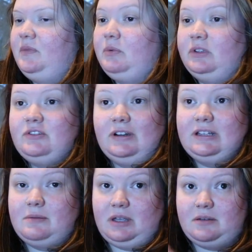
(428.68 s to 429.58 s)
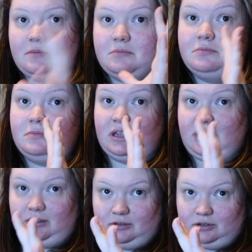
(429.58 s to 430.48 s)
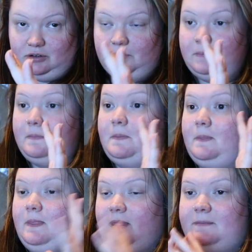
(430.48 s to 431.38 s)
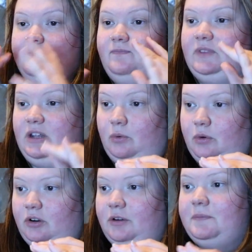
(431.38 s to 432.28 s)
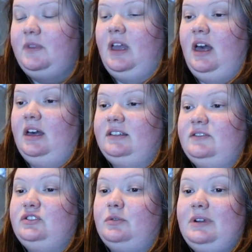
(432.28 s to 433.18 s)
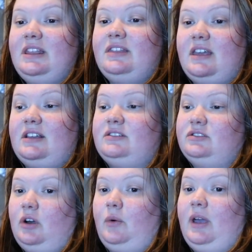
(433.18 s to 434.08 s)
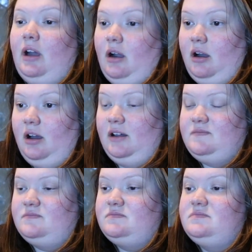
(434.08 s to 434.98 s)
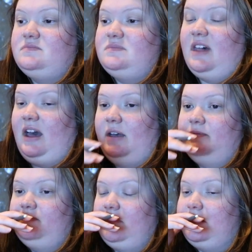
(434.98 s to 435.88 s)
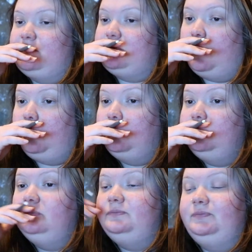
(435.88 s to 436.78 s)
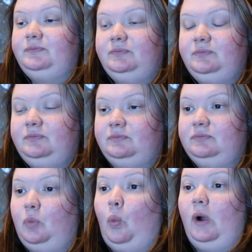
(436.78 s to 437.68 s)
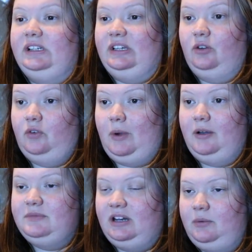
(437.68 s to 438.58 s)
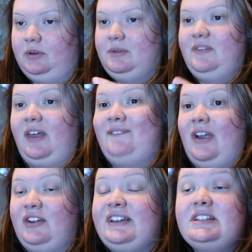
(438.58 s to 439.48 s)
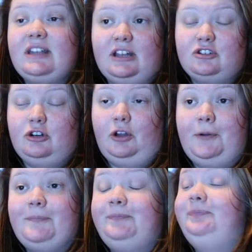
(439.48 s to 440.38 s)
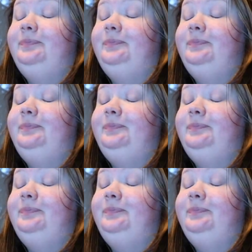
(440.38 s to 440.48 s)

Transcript: I'm really trying to get my calendar in order. There's so many things going on that I don't want to get overwhelmed, and I want to be like very intentional